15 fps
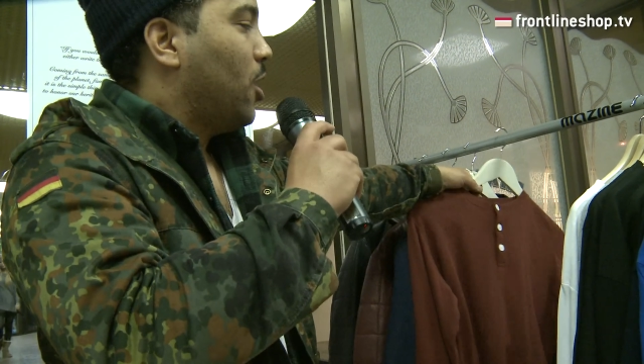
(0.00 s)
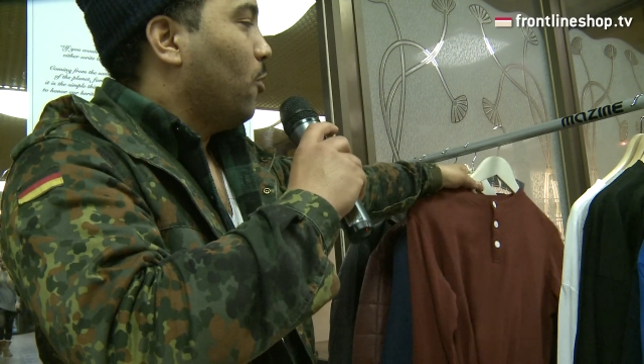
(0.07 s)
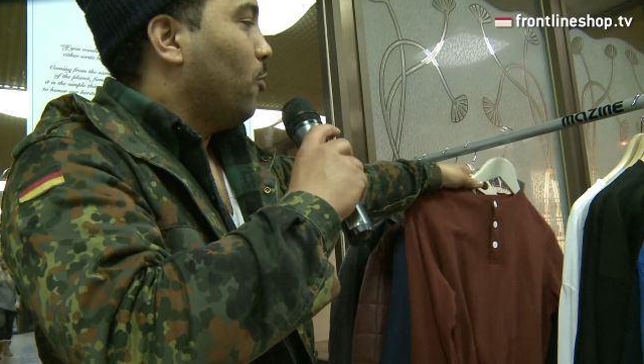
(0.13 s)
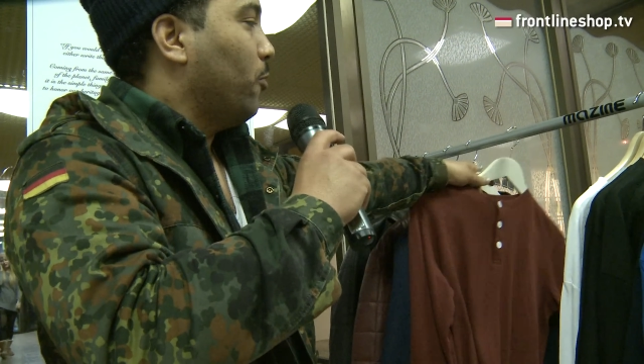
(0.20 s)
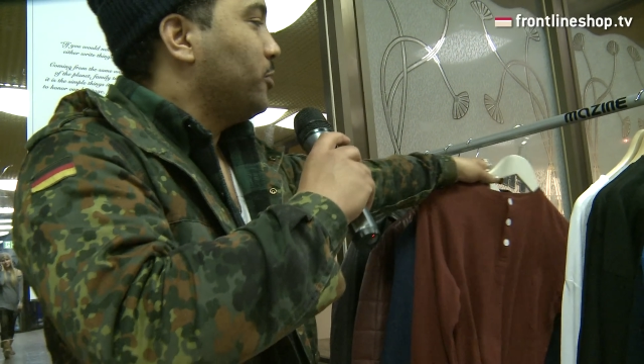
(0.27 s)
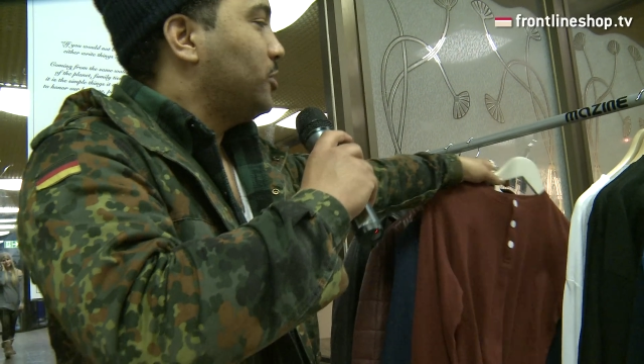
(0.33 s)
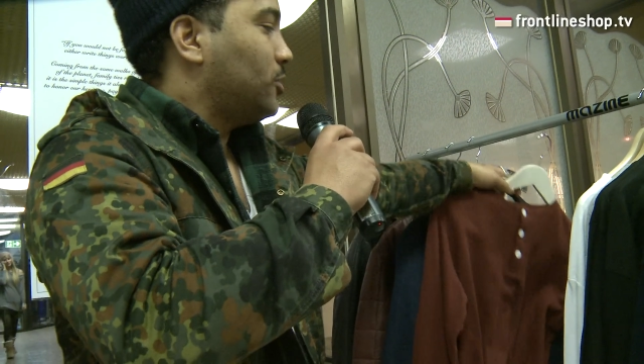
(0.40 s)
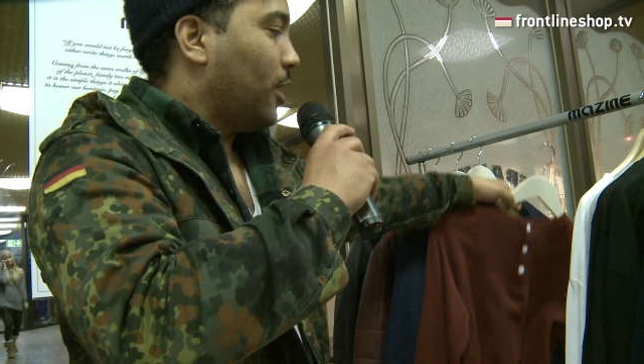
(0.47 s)

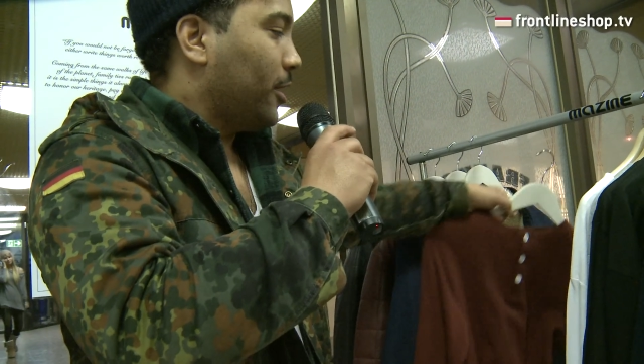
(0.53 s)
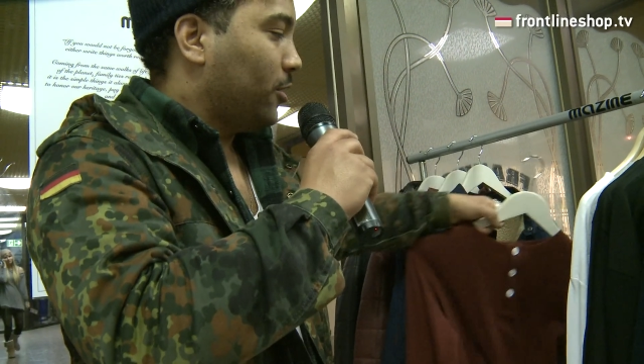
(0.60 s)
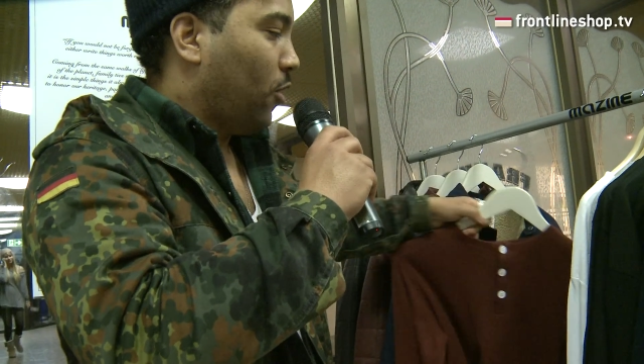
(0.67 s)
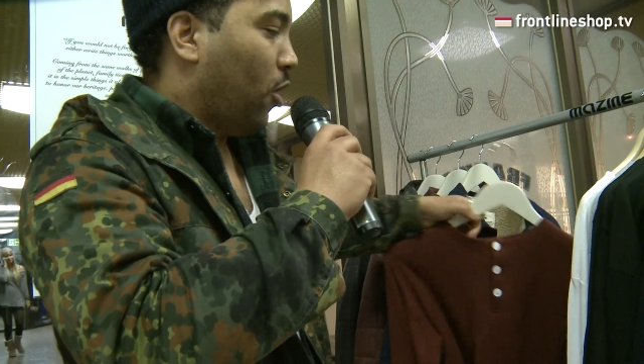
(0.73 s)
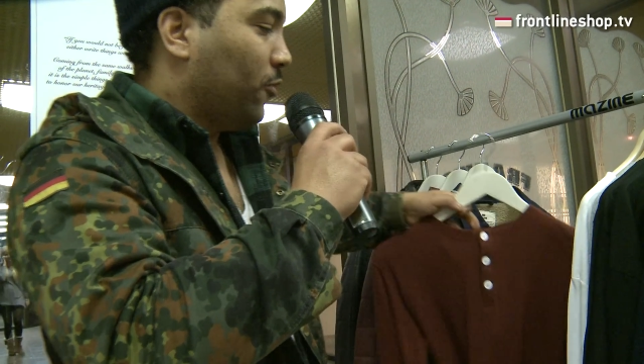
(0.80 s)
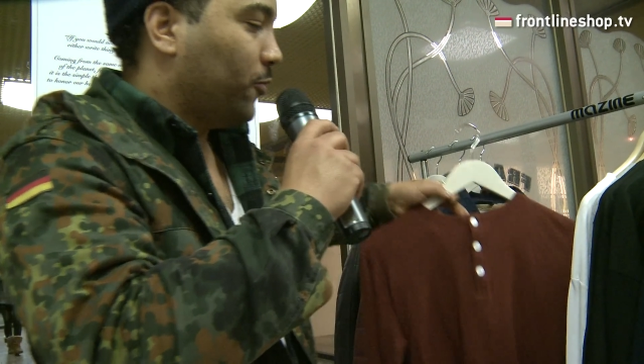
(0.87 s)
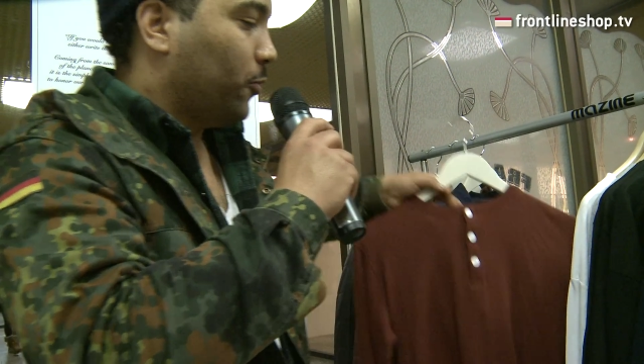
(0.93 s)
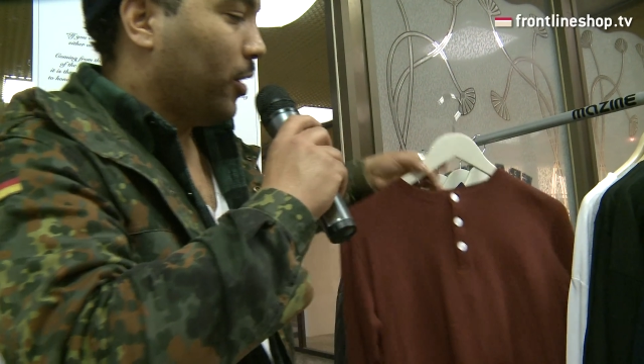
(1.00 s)
What we started
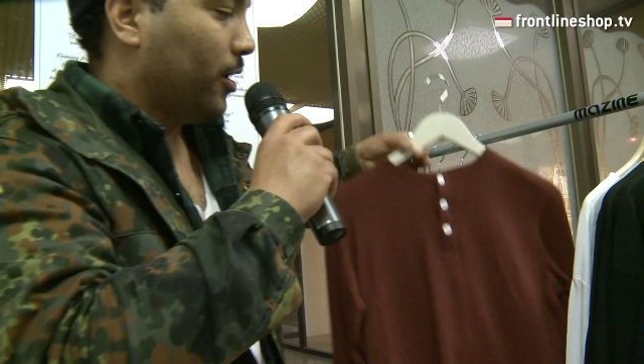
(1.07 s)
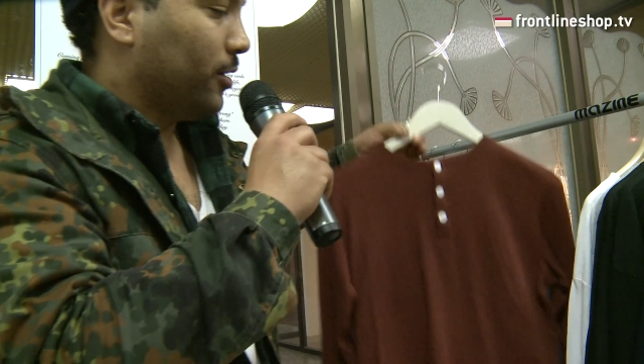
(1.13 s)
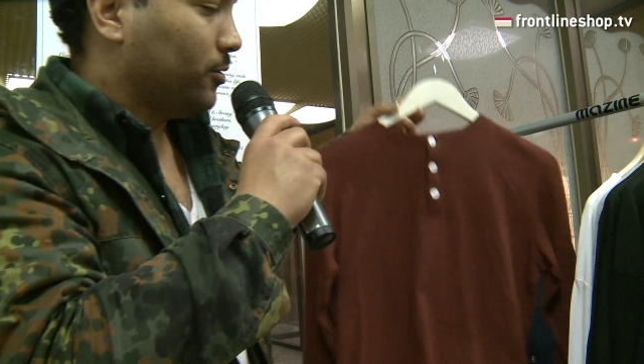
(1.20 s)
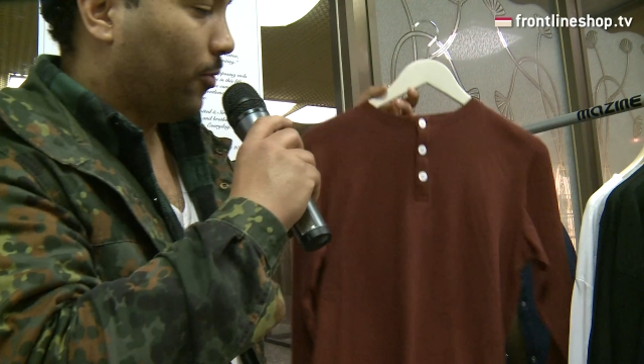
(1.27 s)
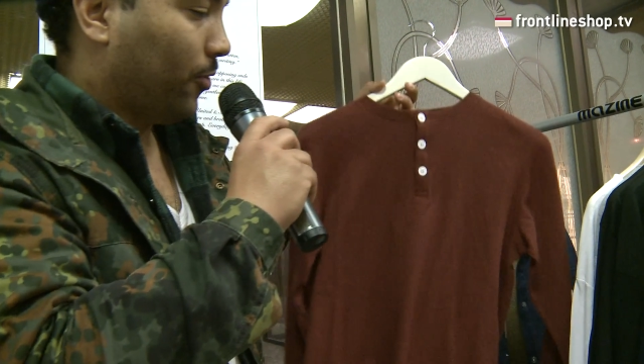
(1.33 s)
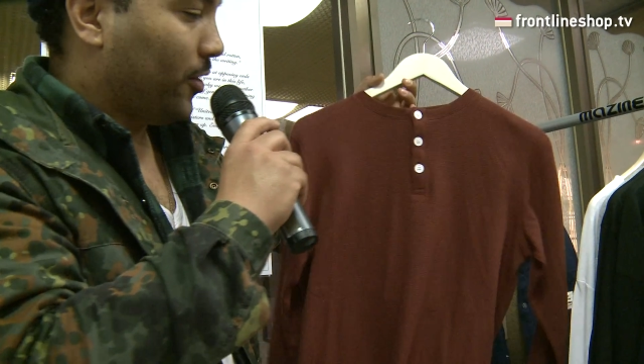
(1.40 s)
off with